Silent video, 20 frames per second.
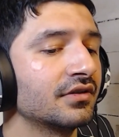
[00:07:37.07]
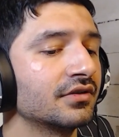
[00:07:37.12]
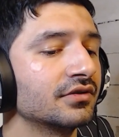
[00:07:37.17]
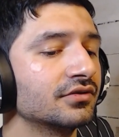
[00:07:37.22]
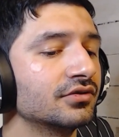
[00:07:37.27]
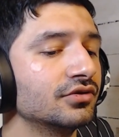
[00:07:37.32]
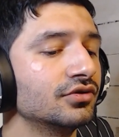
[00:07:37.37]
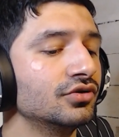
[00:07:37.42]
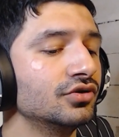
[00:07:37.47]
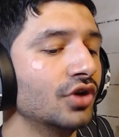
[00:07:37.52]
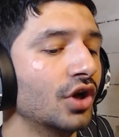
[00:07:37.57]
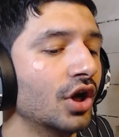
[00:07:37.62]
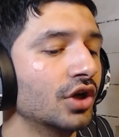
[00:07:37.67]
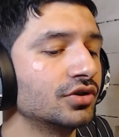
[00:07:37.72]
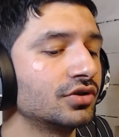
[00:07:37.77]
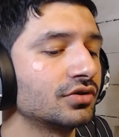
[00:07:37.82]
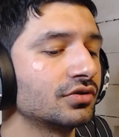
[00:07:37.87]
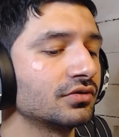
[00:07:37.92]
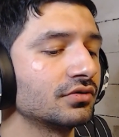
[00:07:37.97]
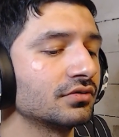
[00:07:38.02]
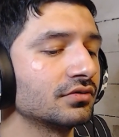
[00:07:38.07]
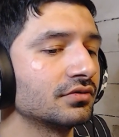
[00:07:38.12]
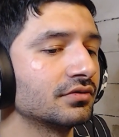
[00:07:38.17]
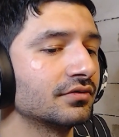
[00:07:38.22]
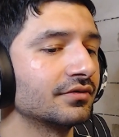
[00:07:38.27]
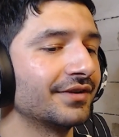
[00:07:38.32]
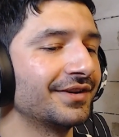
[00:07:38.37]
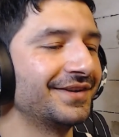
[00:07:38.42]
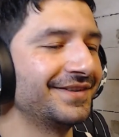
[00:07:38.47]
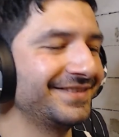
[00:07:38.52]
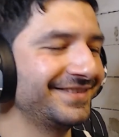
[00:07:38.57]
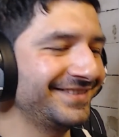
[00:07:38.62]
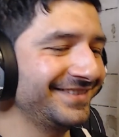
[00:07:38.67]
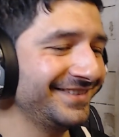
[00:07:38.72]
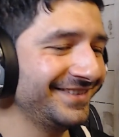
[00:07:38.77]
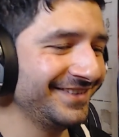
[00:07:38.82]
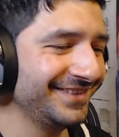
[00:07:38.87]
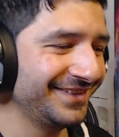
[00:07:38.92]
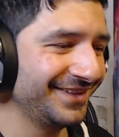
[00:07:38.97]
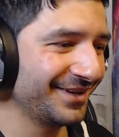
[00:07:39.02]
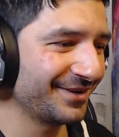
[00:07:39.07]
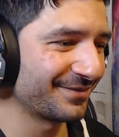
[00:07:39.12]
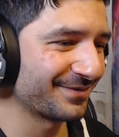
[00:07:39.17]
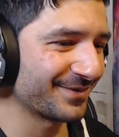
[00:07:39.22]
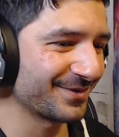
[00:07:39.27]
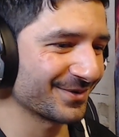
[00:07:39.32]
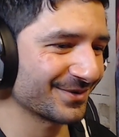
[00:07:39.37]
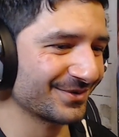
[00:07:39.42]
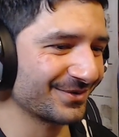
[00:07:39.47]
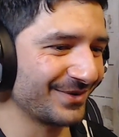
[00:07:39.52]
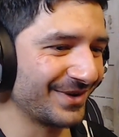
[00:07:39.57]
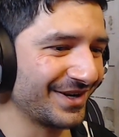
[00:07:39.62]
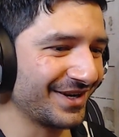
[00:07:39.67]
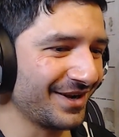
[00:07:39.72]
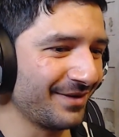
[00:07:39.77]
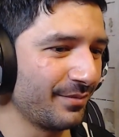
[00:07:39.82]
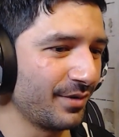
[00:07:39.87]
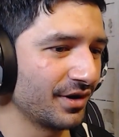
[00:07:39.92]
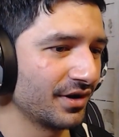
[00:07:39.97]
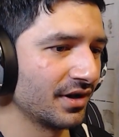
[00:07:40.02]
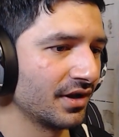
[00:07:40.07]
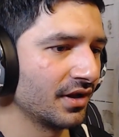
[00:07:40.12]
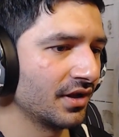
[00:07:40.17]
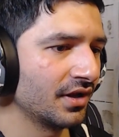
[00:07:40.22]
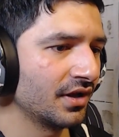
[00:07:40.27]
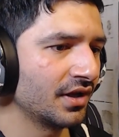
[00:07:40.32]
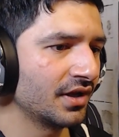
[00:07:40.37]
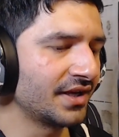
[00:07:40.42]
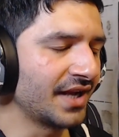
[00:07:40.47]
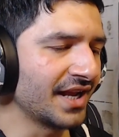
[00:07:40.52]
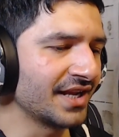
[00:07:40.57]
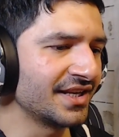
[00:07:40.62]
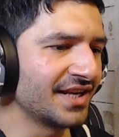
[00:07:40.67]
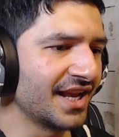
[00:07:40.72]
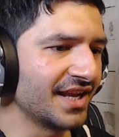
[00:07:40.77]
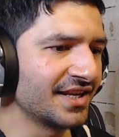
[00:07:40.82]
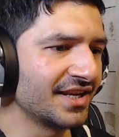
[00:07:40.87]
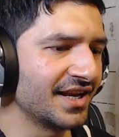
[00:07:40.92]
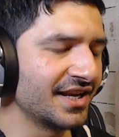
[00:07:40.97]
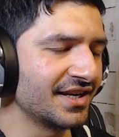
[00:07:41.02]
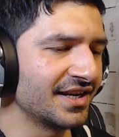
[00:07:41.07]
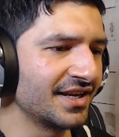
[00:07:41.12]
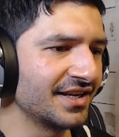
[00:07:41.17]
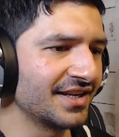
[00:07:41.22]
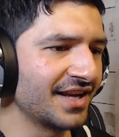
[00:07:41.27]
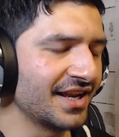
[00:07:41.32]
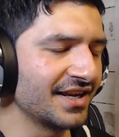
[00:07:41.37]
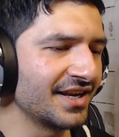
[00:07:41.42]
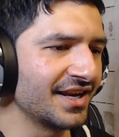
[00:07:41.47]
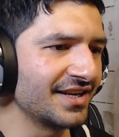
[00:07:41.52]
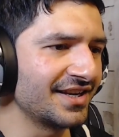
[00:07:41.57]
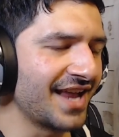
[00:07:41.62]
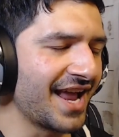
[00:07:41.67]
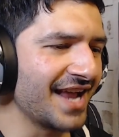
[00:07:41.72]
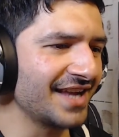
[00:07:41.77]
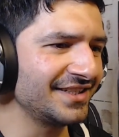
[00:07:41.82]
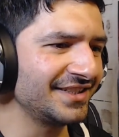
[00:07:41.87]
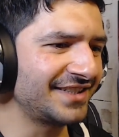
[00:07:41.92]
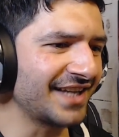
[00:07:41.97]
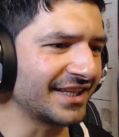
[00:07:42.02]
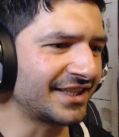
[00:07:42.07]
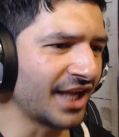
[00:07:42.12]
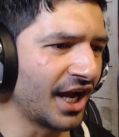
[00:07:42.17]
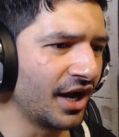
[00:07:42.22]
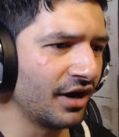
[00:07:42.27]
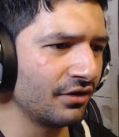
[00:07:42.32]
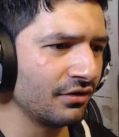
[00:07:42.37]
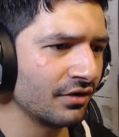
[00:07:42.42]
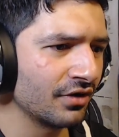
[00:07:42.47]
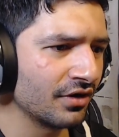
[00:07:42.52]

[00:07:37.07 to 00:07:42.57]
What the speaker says: Yes. Of course, right? Come on. Ninja toe!